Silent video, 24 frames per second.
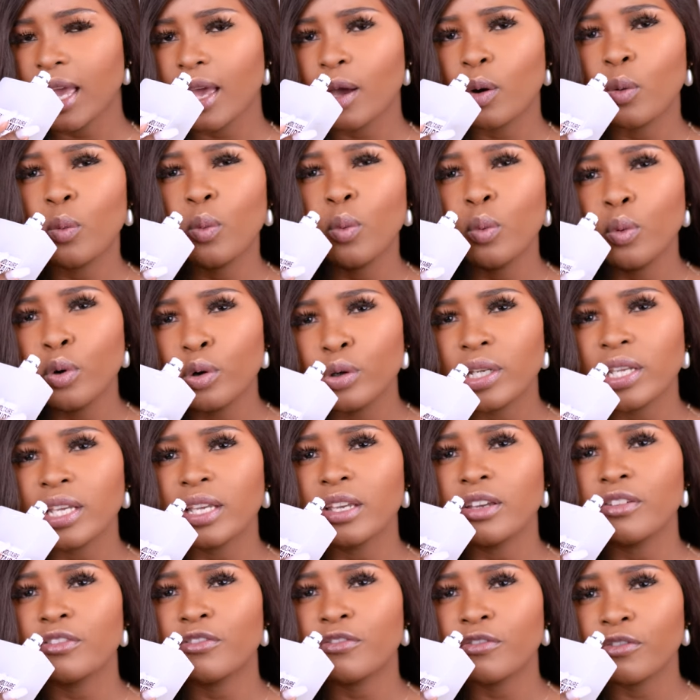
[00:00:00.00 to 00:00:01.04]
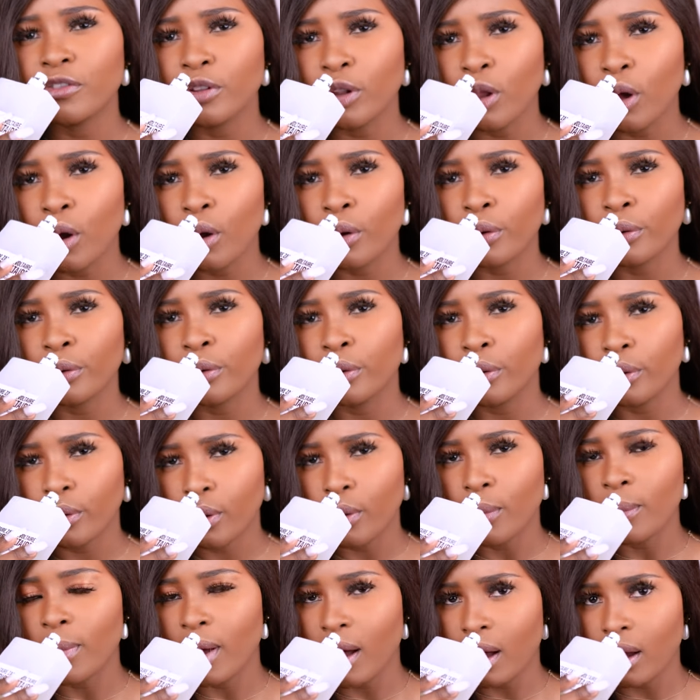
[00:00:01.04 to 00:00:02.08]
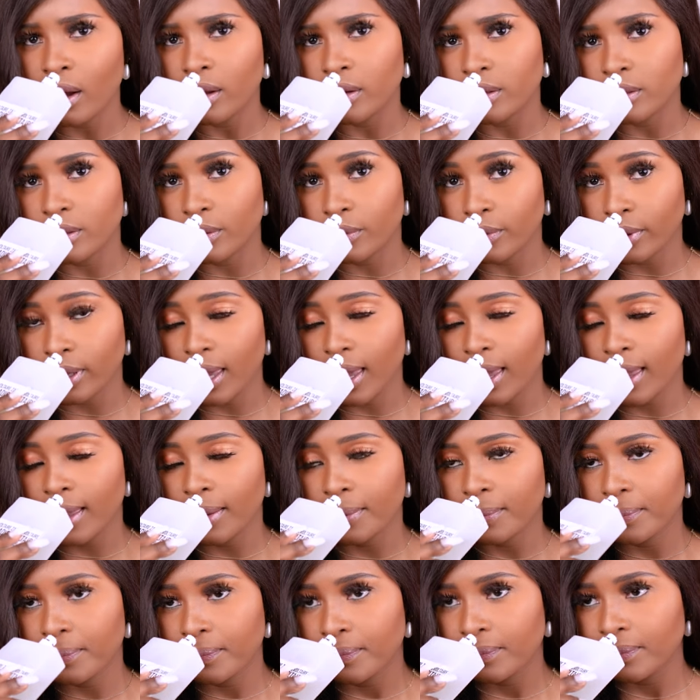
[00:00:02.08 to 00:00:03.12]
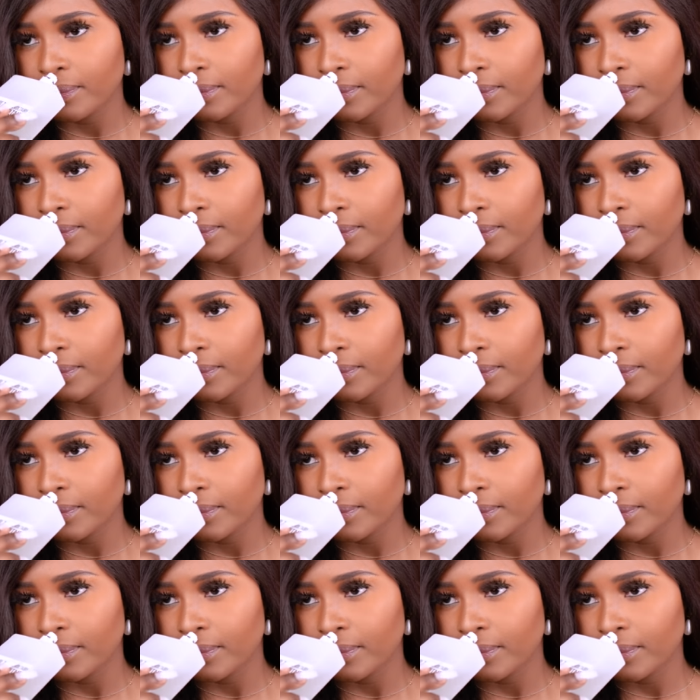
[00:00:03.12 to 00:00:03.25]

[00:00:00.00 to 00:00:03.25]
a woody floral gourmand, okay?